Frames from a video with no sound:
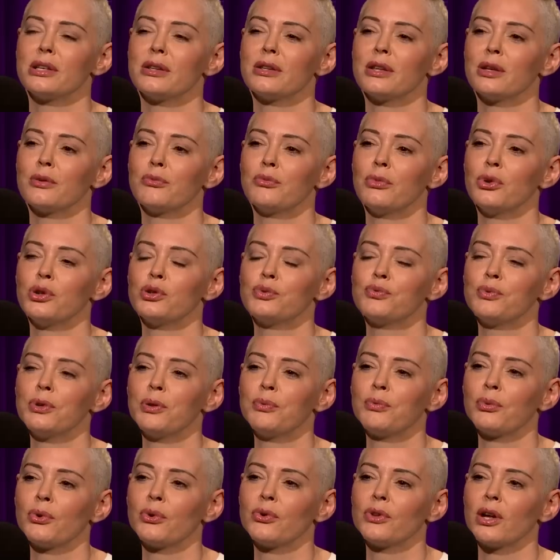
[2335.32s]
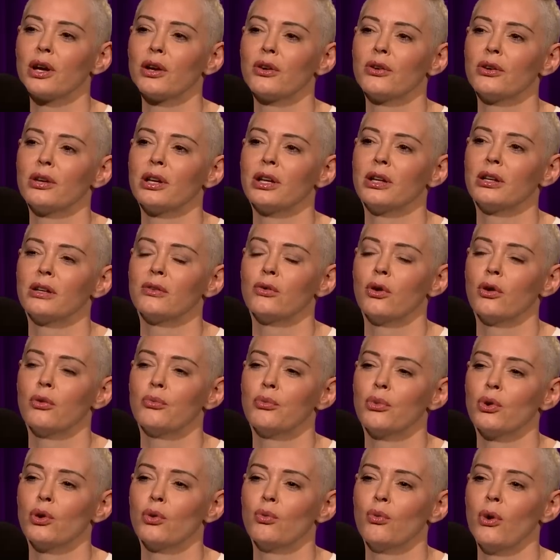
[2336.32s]
i think most people that are in a
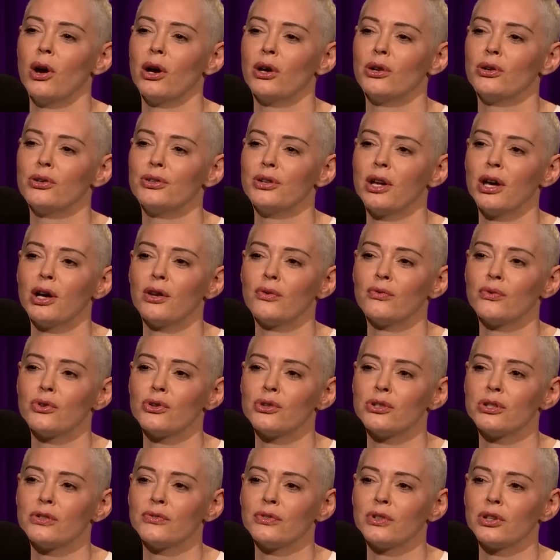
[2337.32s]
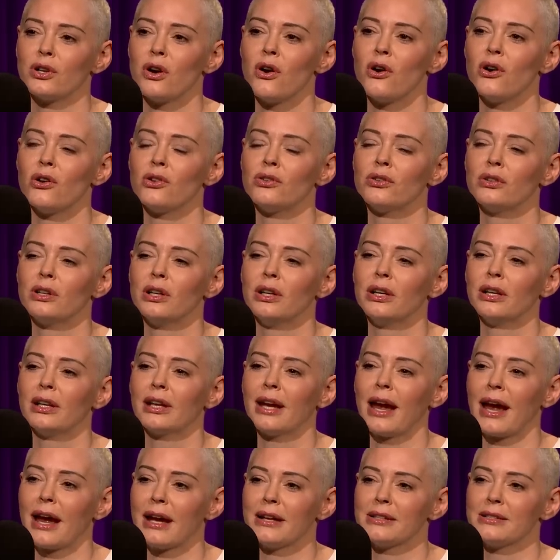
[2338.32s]
more watered down version of a cult
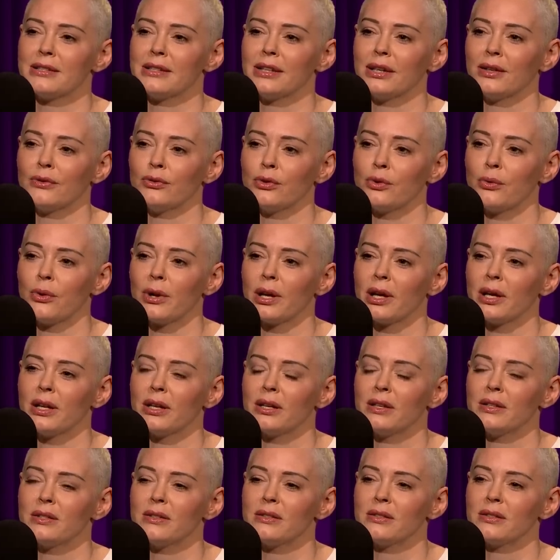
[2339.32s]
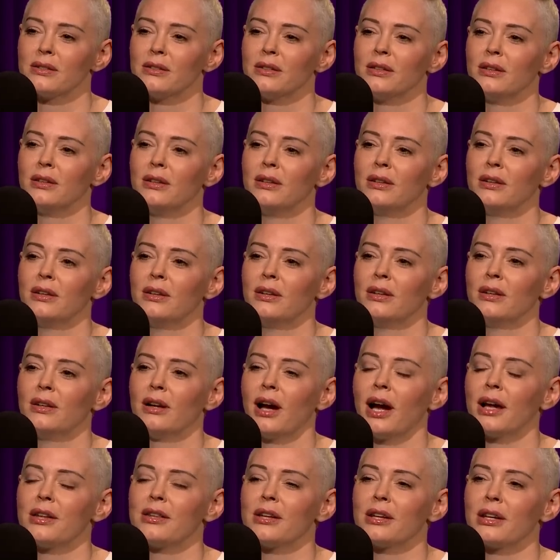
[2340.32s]
can't see it for what it is
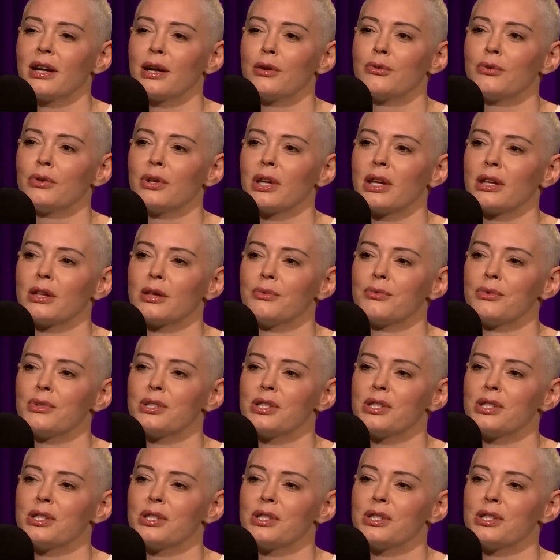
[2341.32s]
i think i would get them to